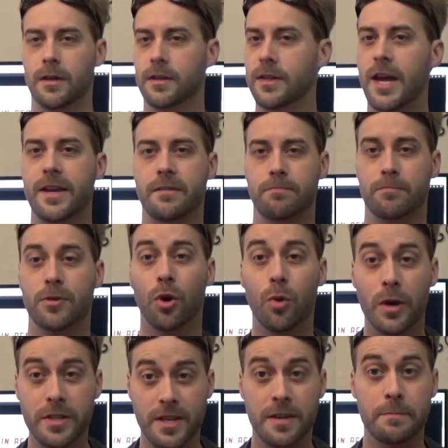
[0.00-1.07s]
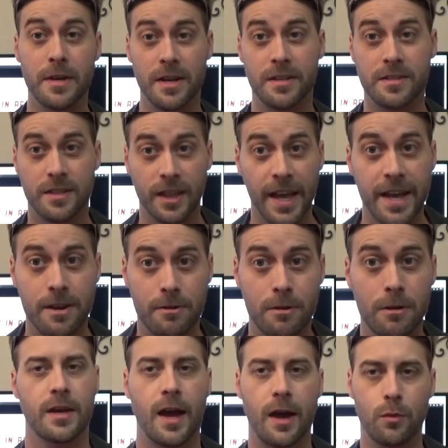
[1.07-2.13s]
Like twenty minutes
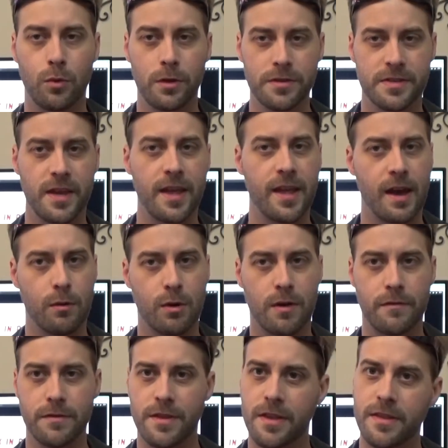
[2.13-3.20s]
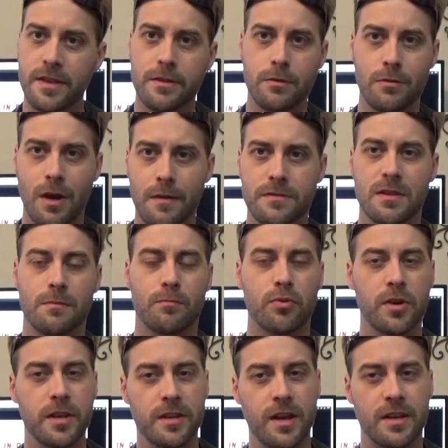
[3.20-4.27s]
later. I will say, however, that they do have some
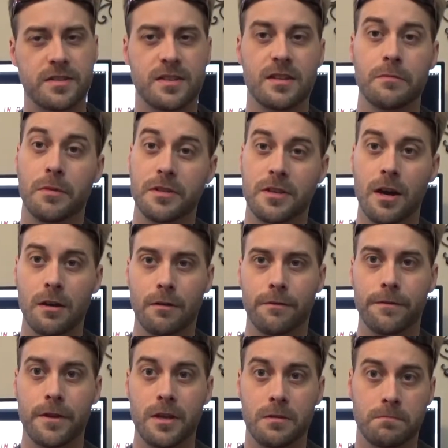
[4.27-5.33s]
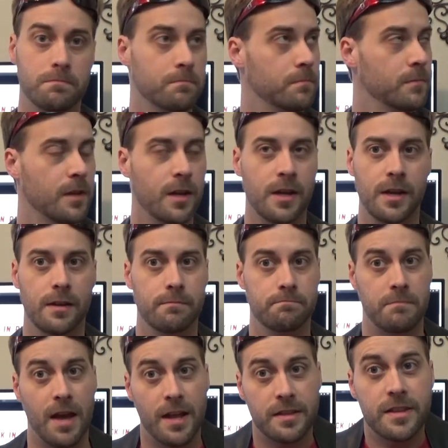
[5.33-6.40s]
pretty nice cinematography
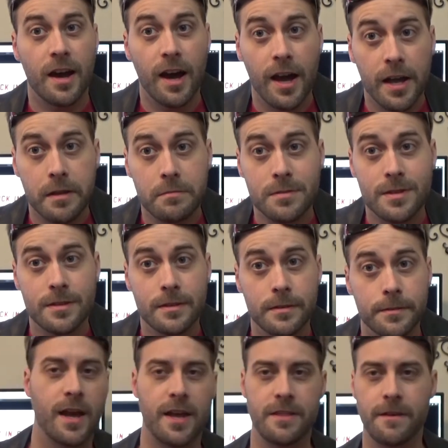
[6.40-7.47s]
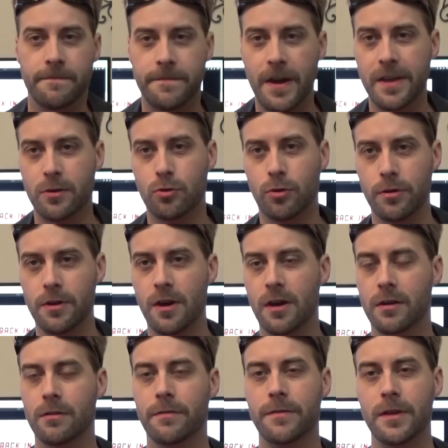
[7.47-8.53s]
at times, and the fight
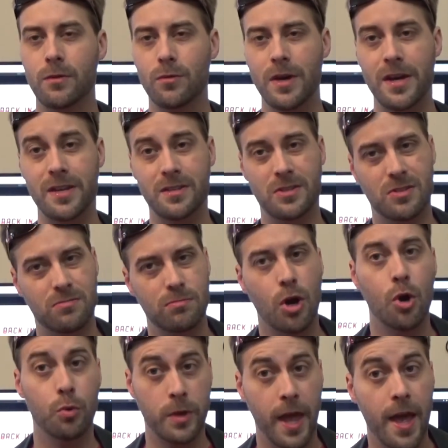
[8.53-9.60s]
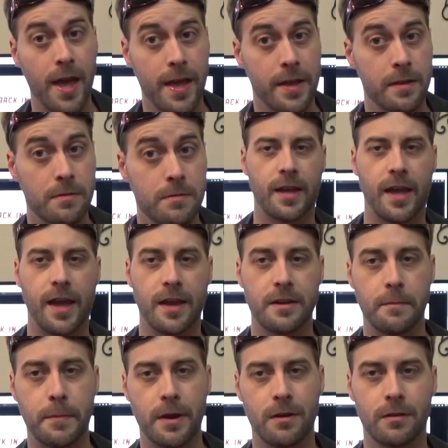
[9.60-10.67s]
choreography was okay. And
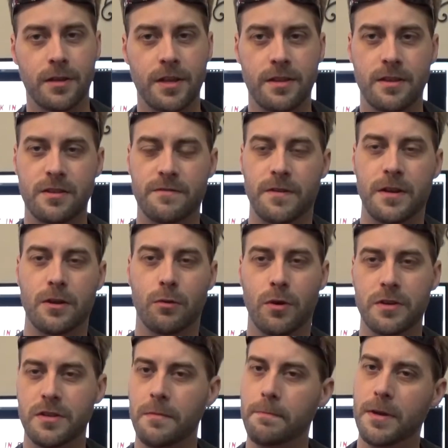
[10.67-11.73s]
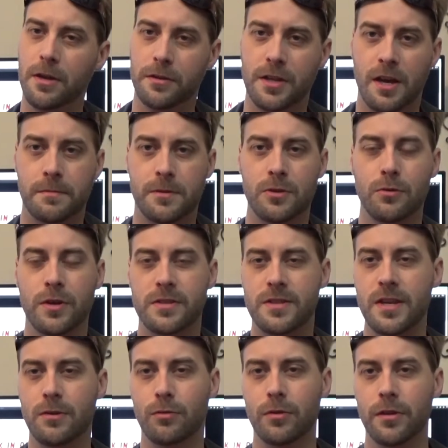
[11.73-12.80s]
apparently this video was a build-up to a
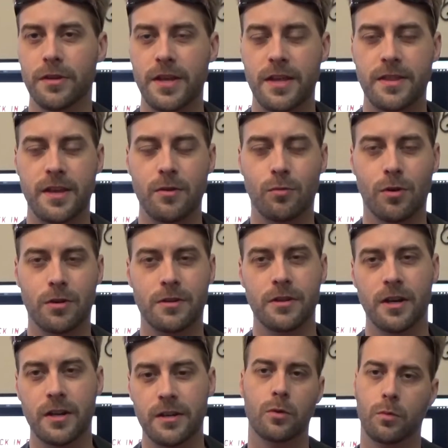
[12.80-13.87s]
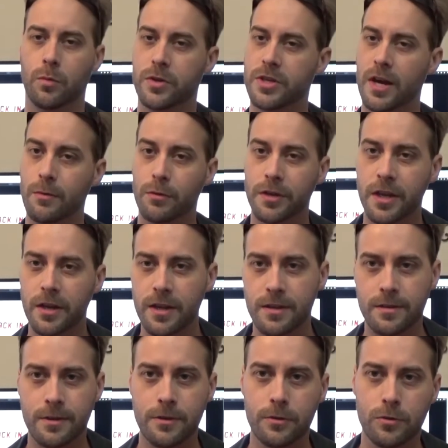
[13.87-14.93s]
sequel that they worked on, which I will get
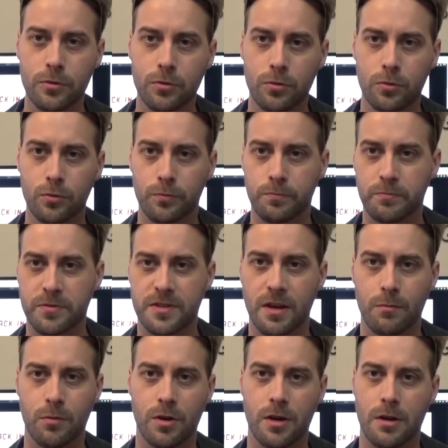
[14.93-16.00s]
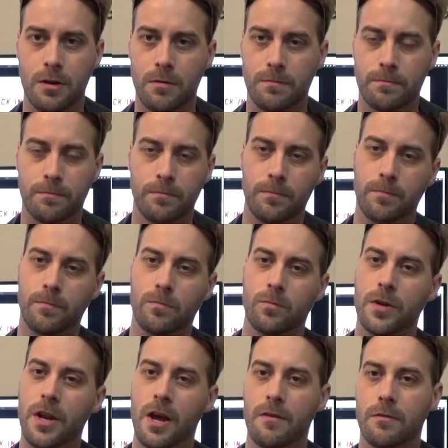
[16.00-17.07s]
into somewhere,
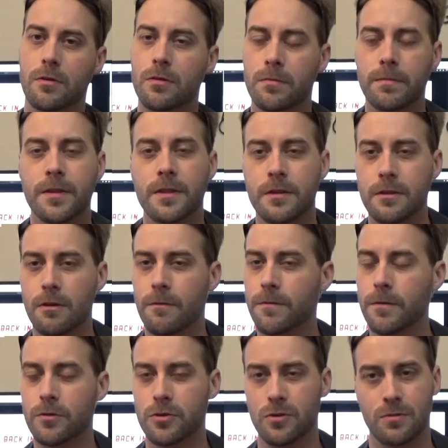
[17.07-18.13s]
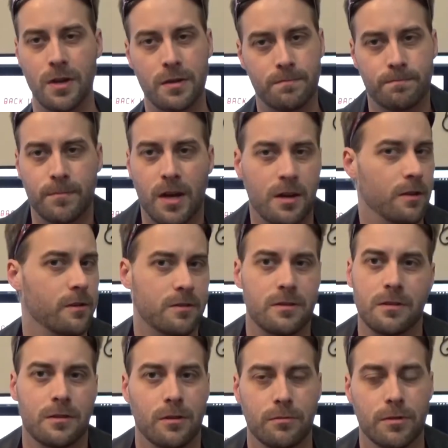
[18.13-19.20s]
whenever, in the near future. I
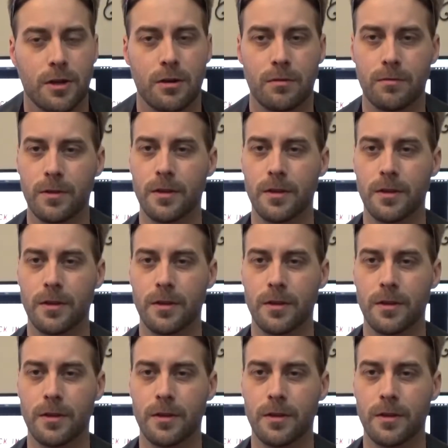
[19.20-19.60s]
honestly don't know.